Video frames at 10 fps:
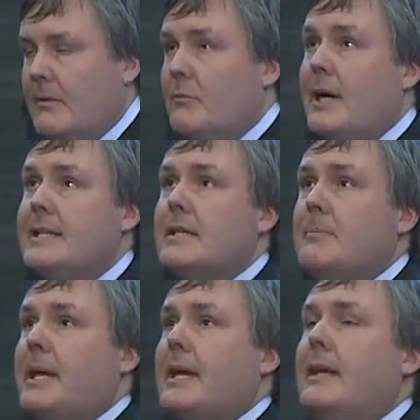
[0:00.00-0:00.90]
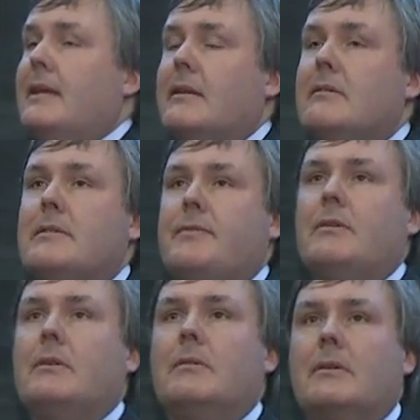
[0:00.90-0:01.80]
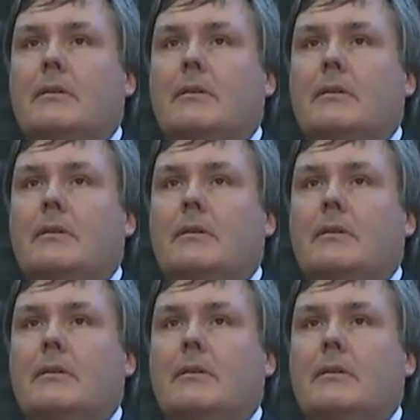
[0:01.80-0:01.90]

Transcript: Right at the beginning, those of you who,